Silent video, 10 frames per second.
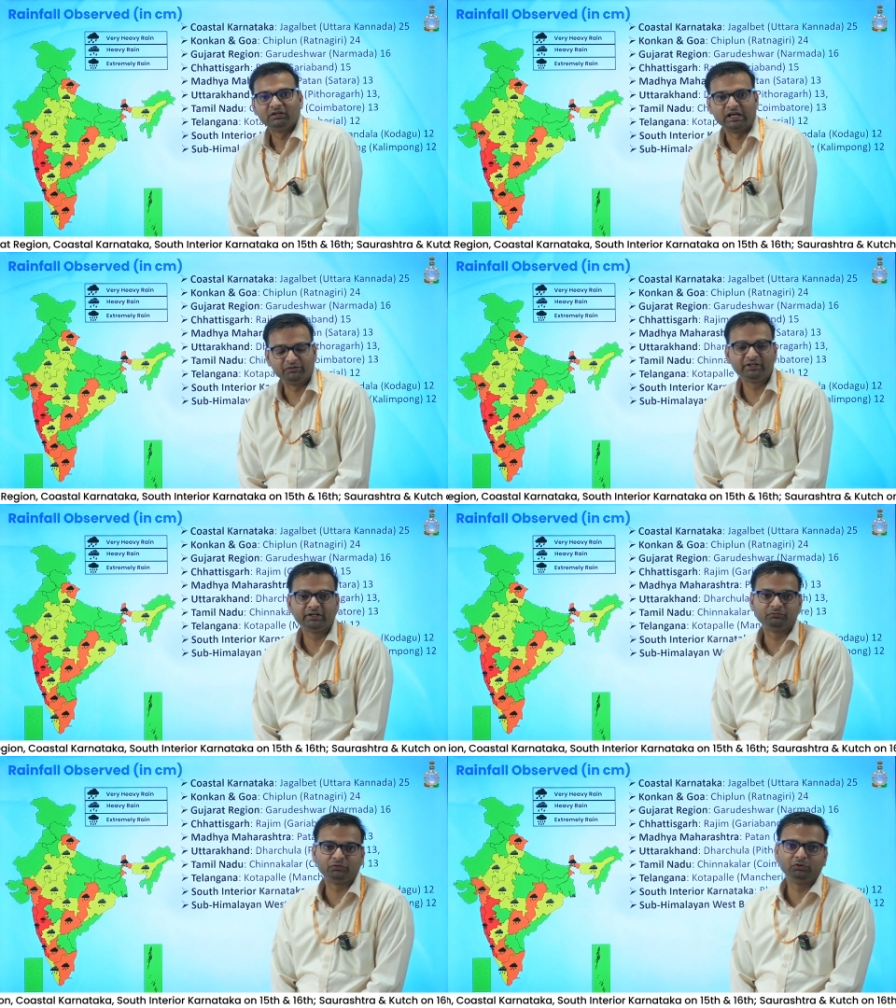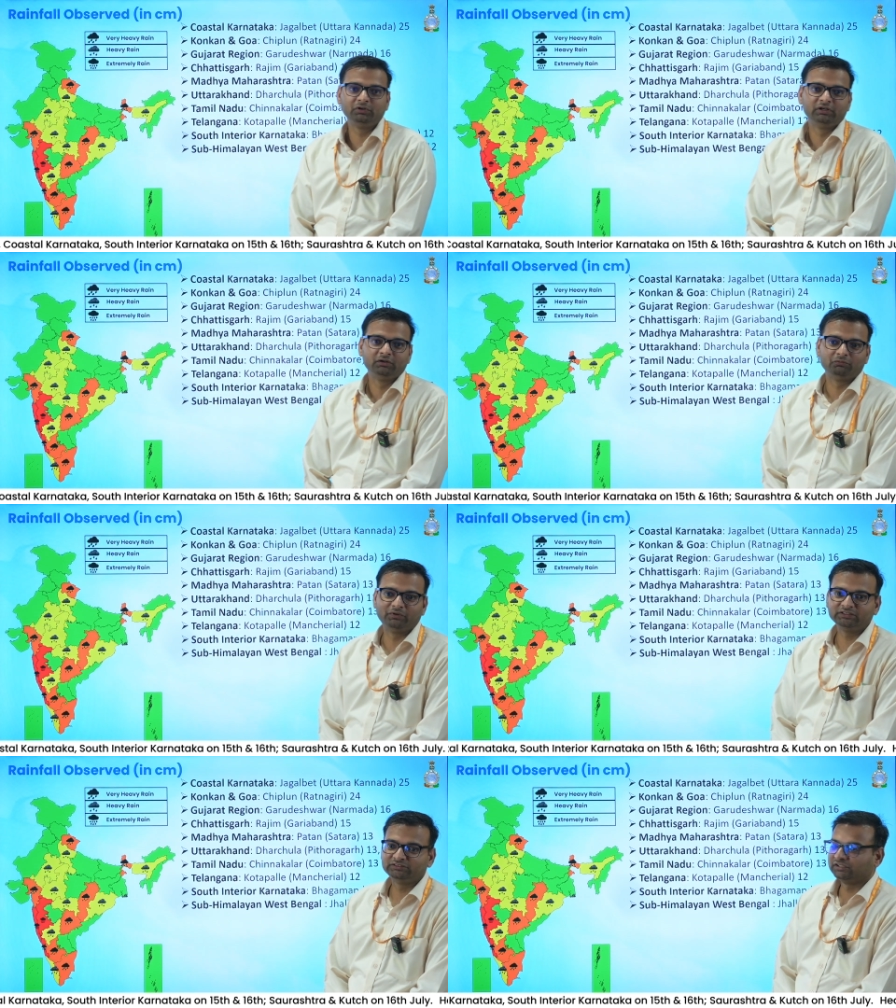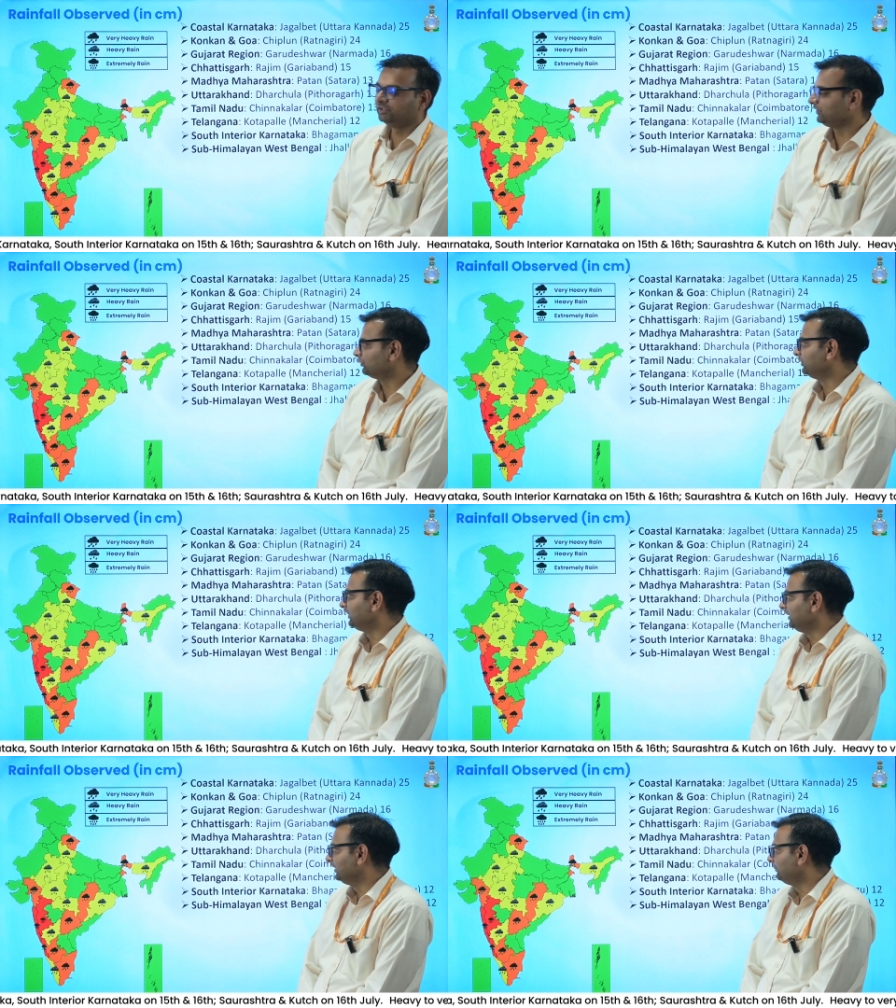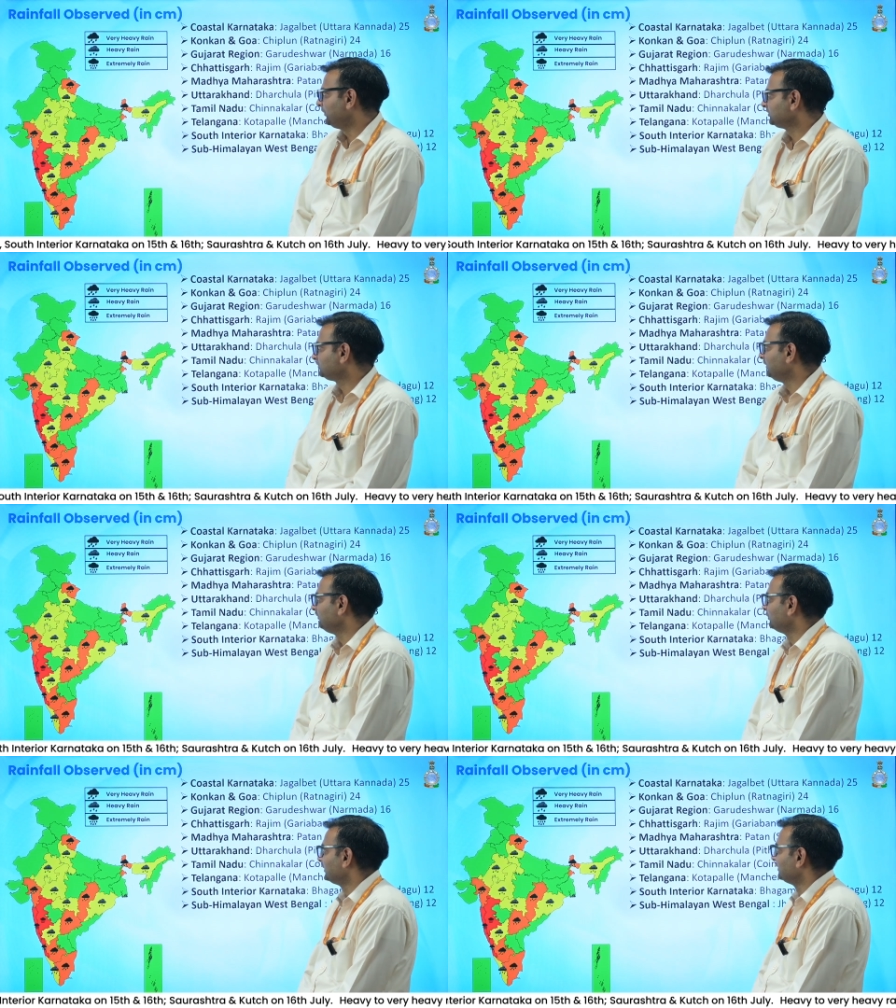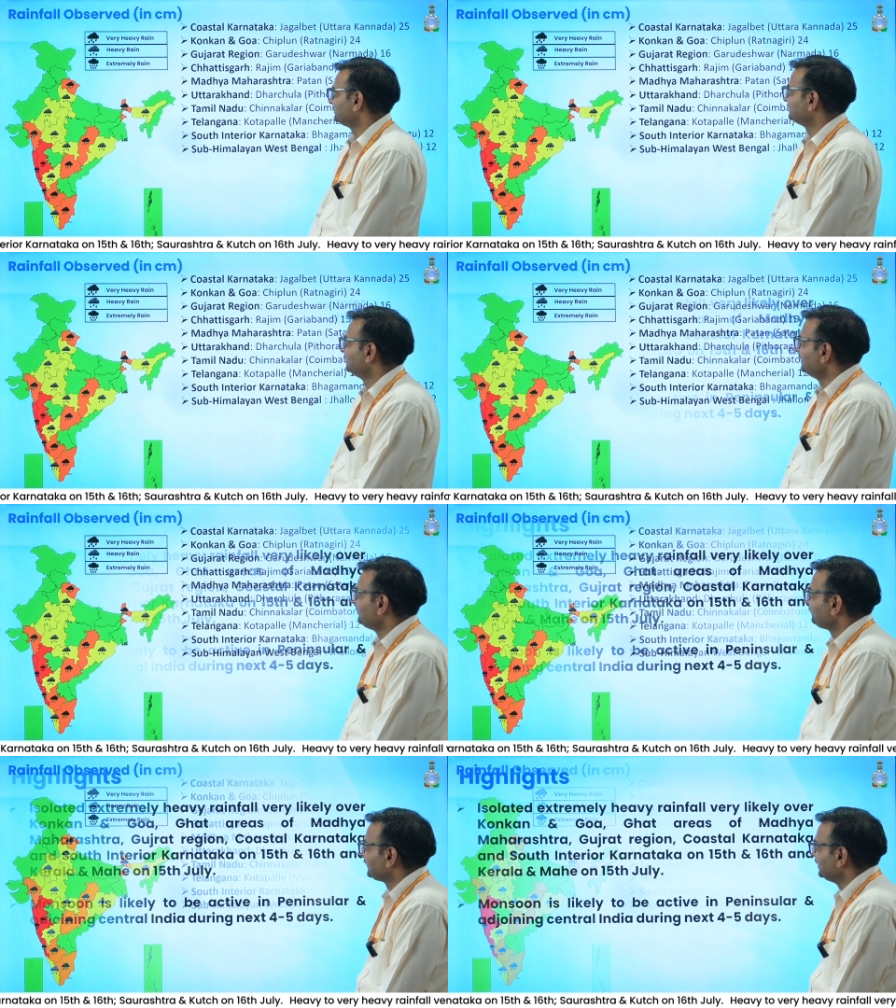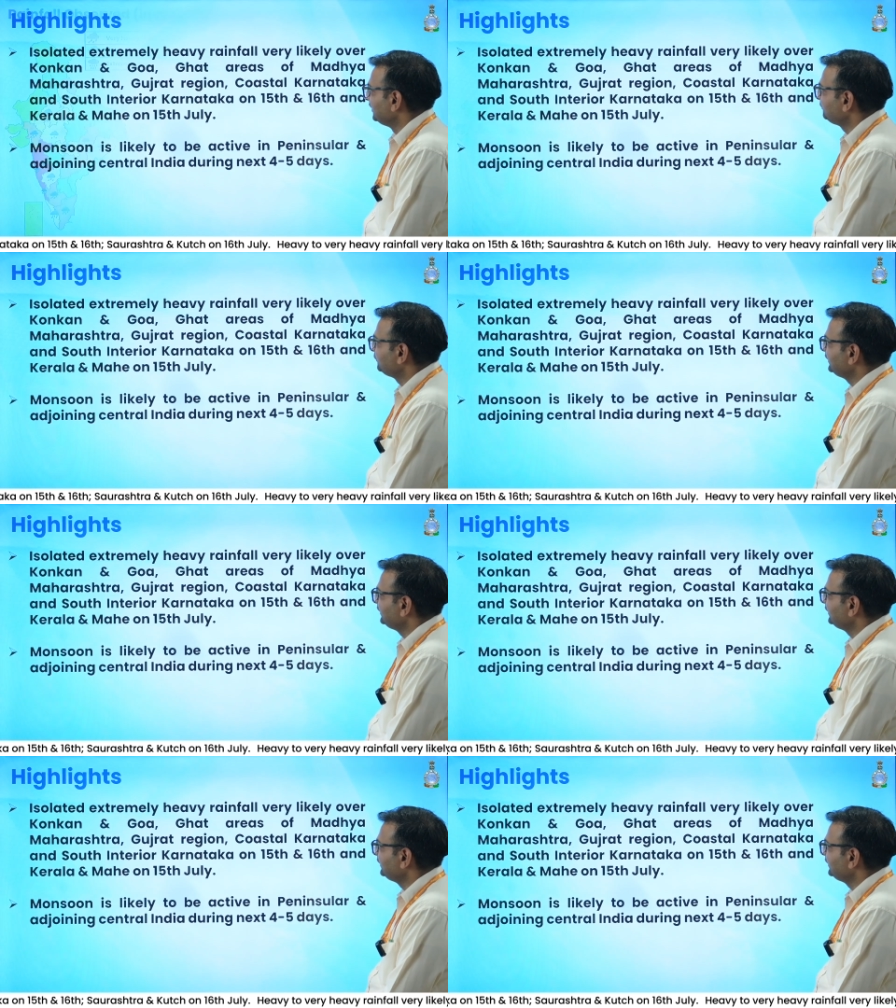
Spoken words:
heavy rainfall was recorded in past 24 hours. If